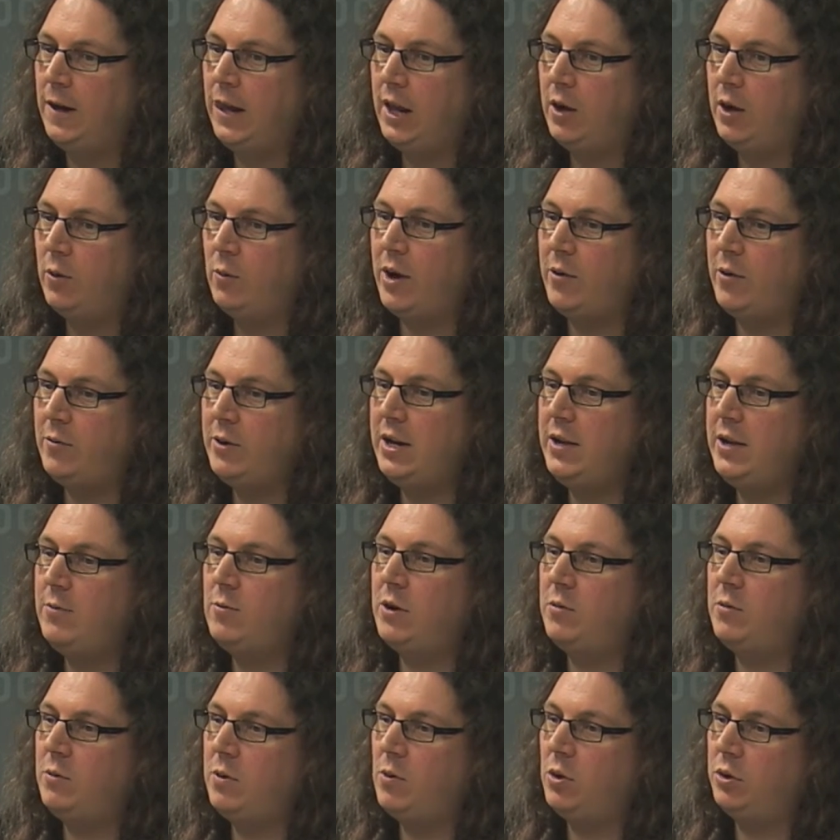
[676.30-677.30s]
where really
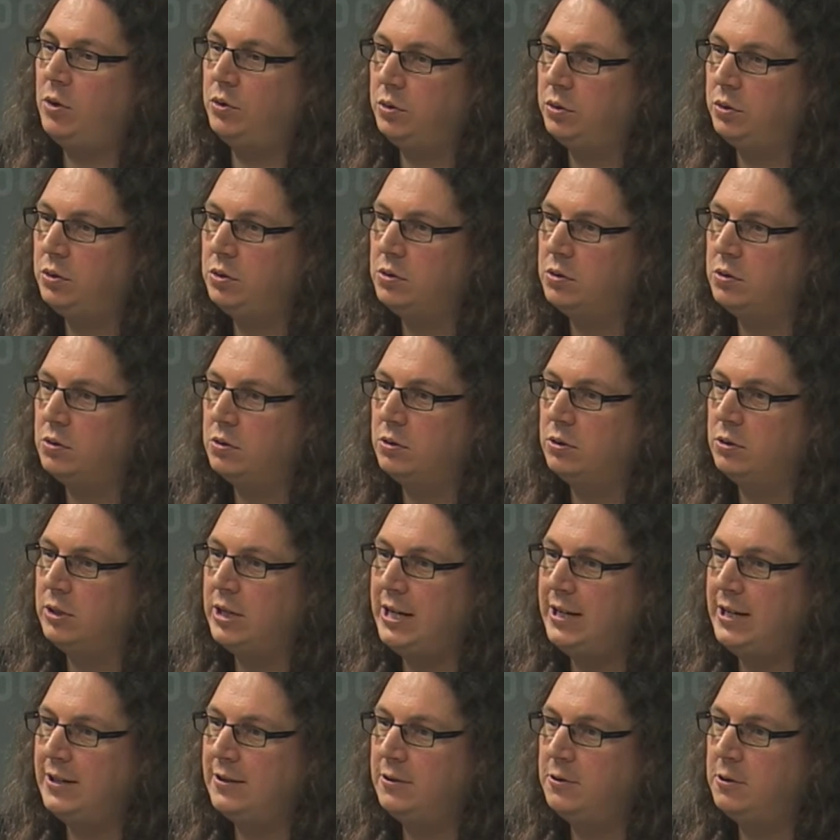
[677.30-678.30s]
what we want to do
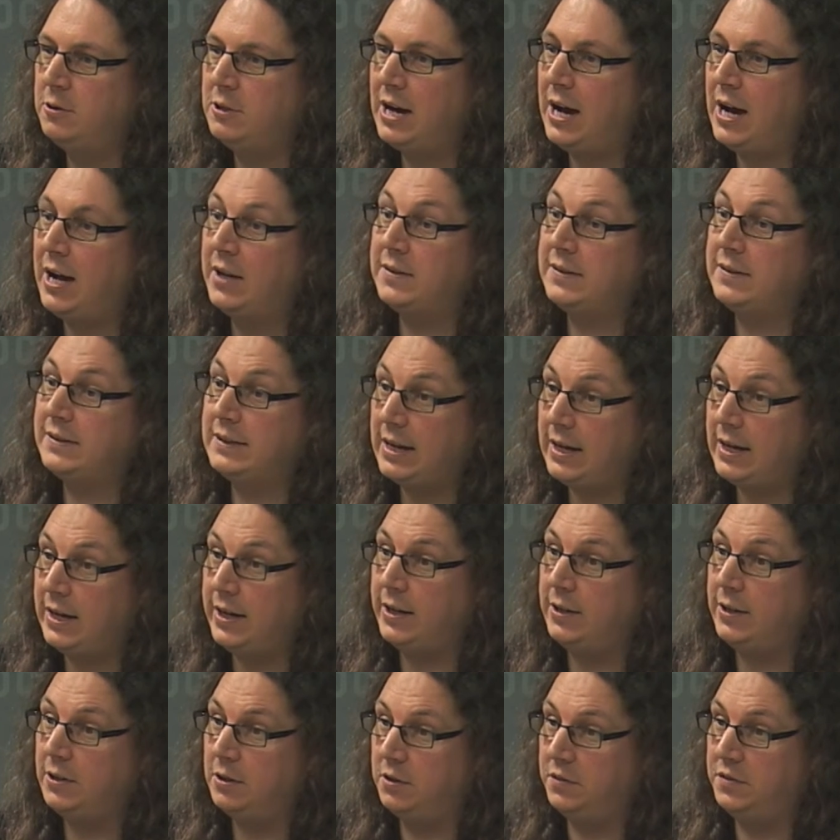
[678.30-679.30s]
is look
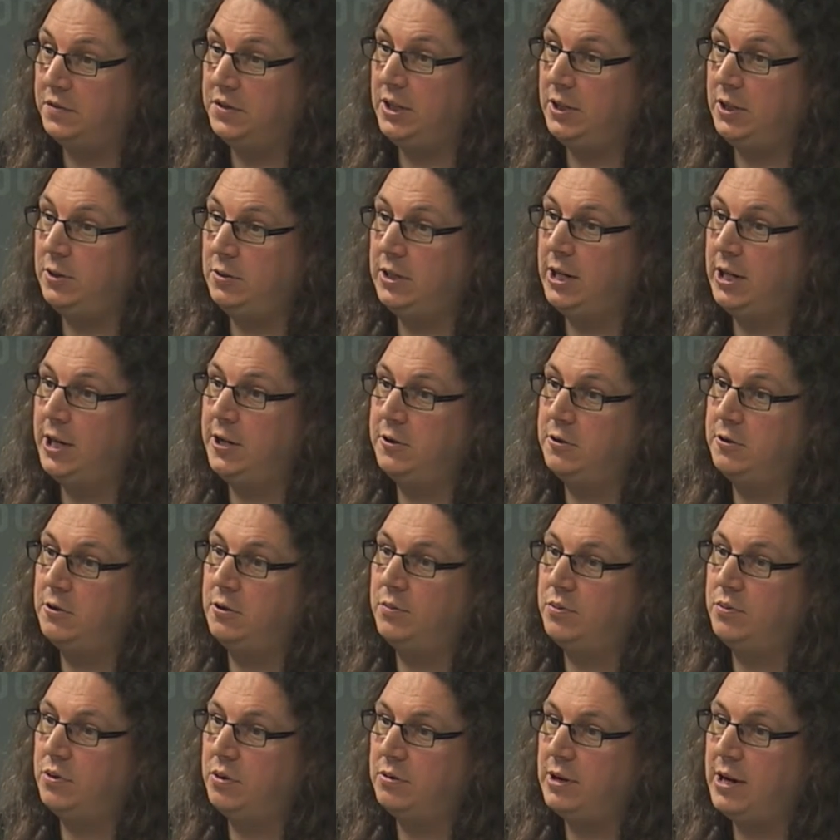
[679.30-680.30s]
outside of the educational
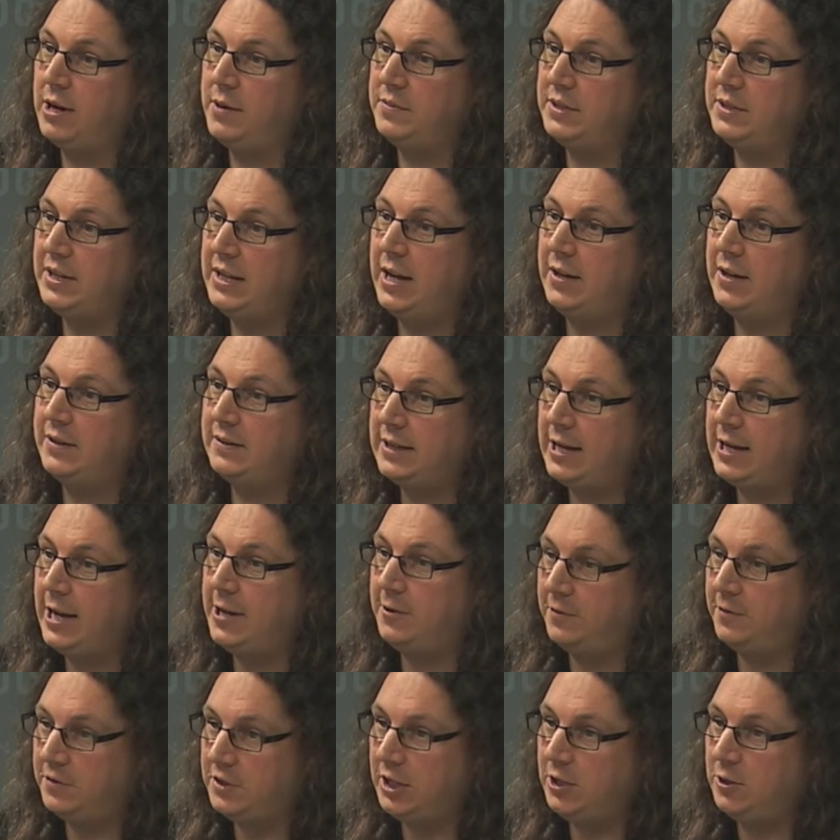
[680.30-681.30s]
programs and
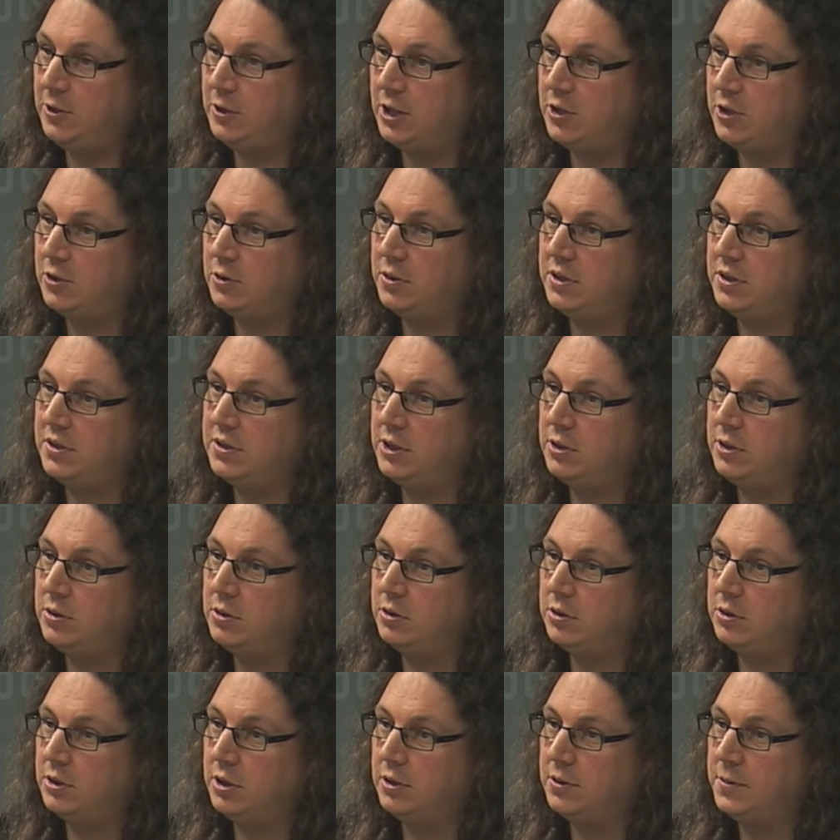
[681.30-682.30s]
outside of the educational
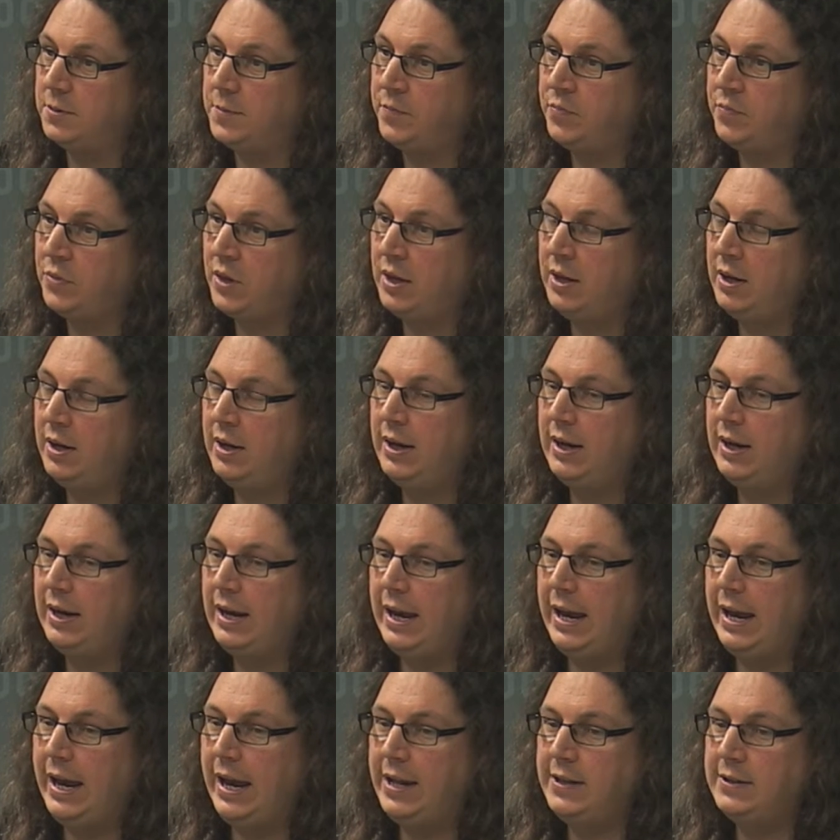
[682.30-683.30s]
institution
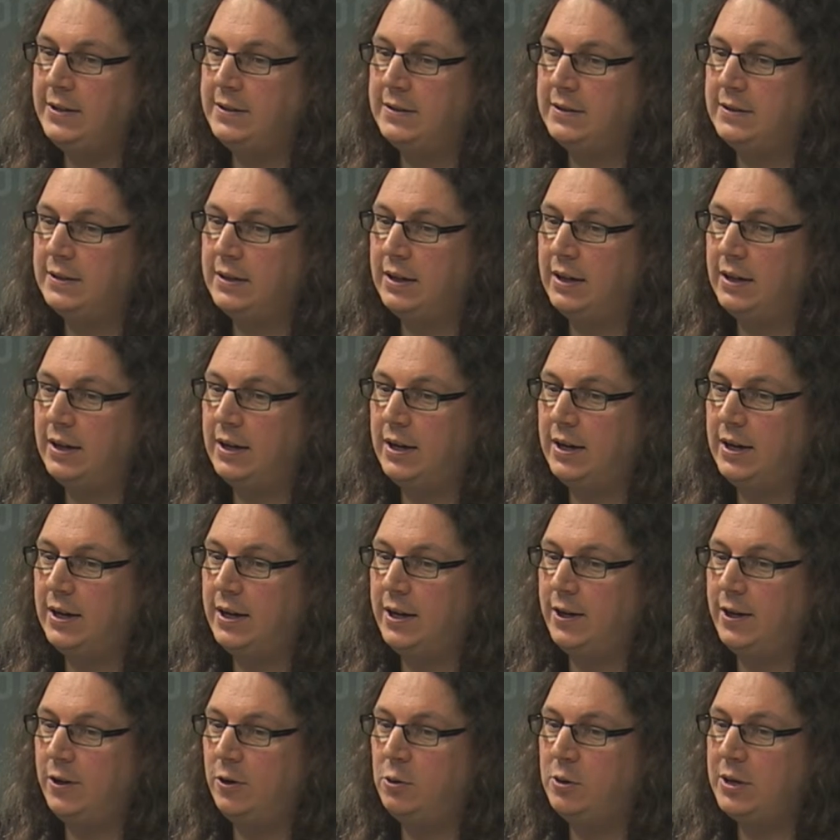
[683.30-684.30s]
and
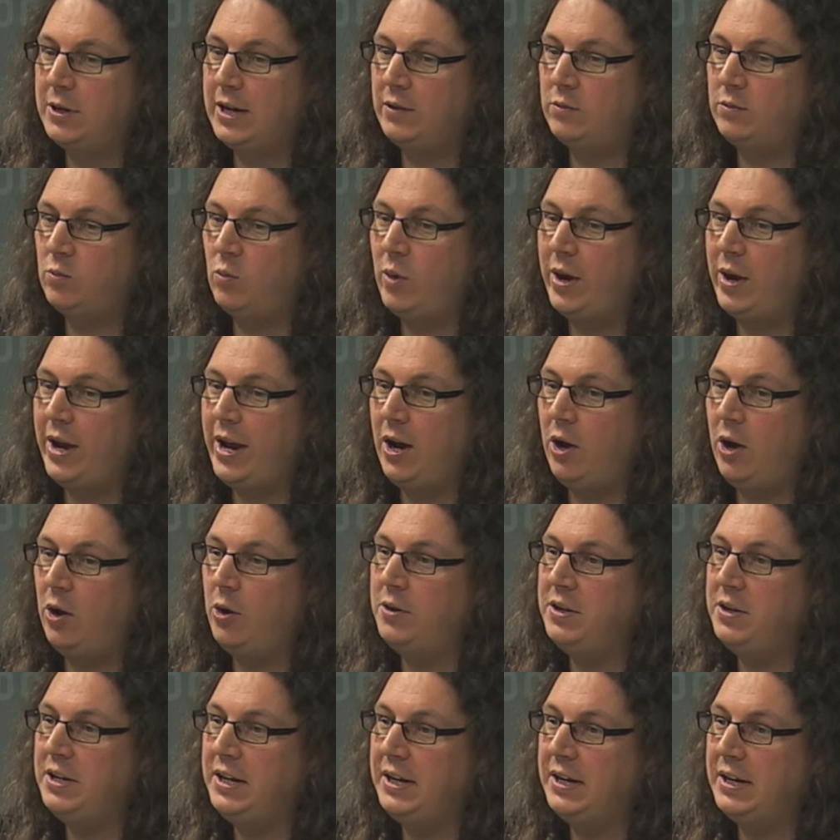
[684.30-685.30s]
look at where
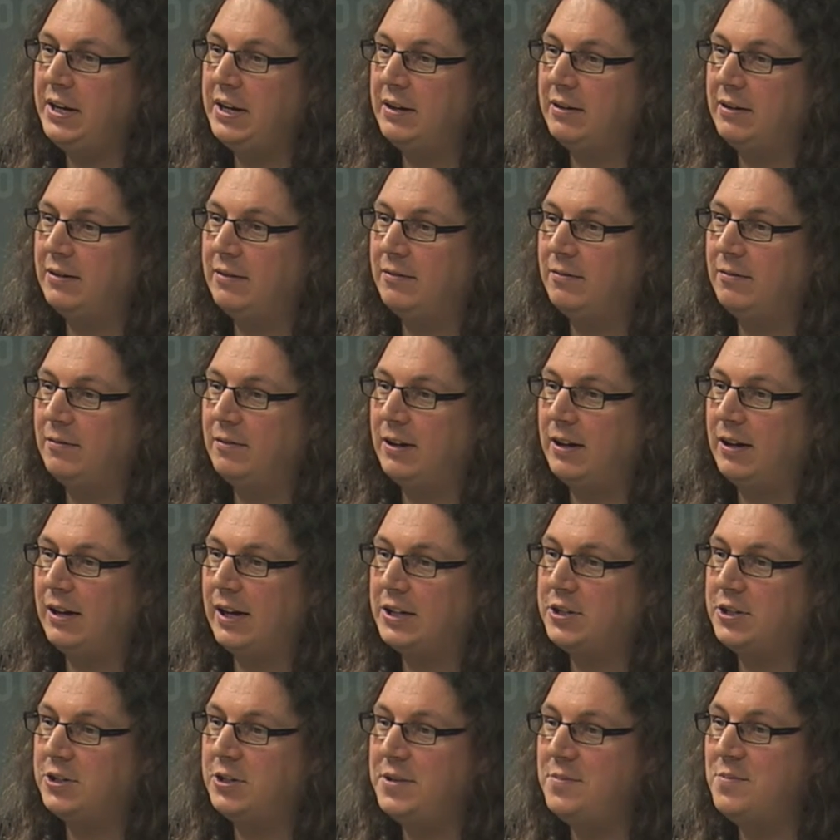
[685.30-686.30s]
learning
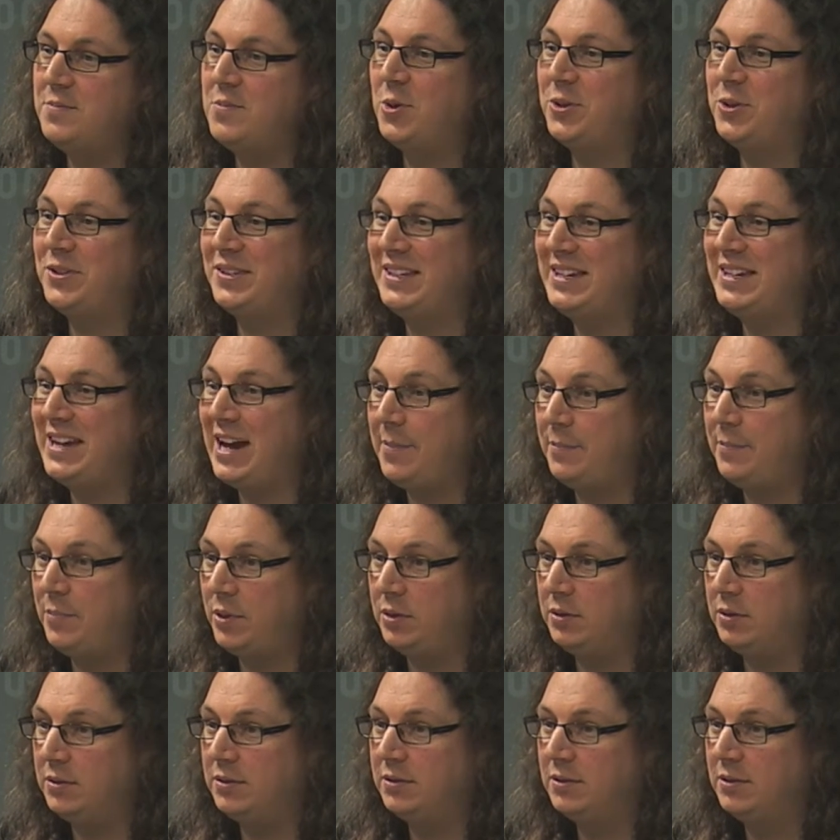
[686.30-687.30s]
actually mostly
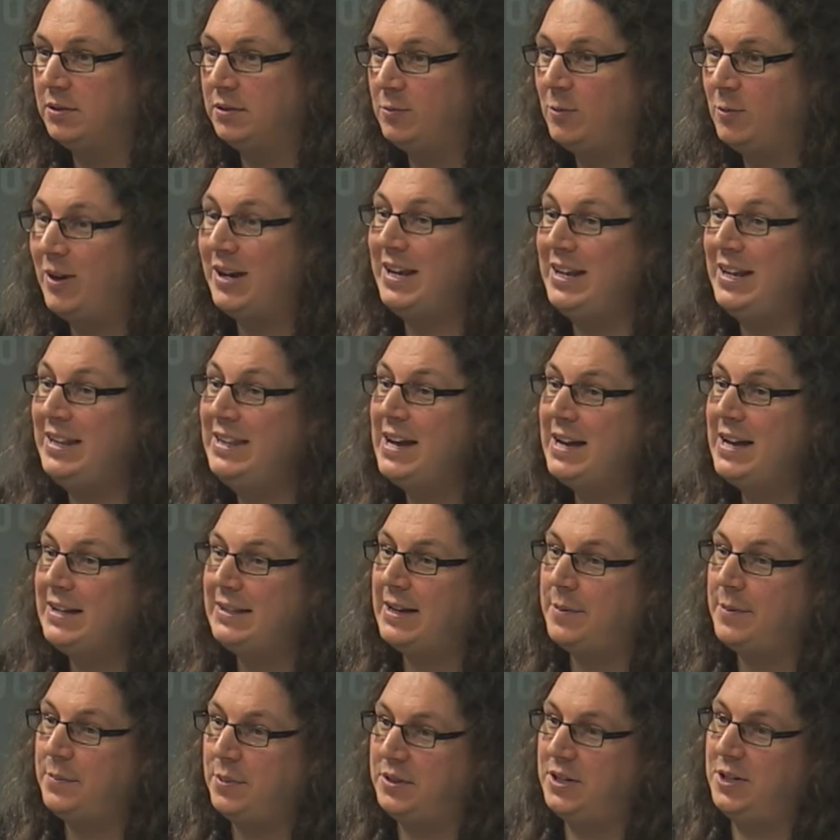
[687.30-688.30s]
happens. Well, it does
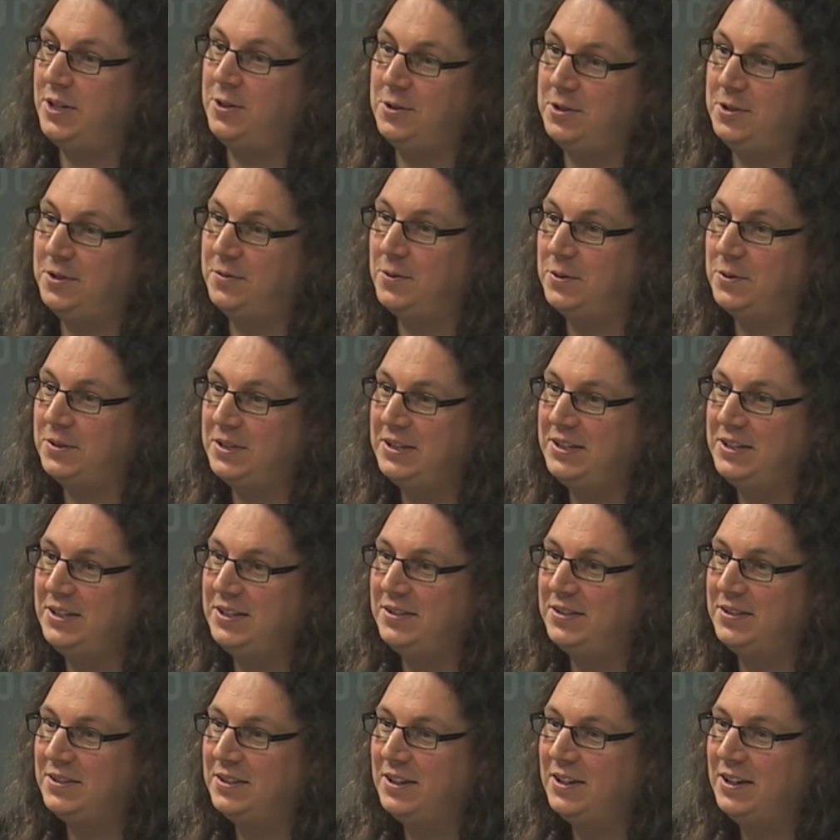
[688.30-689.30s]
happen in universities,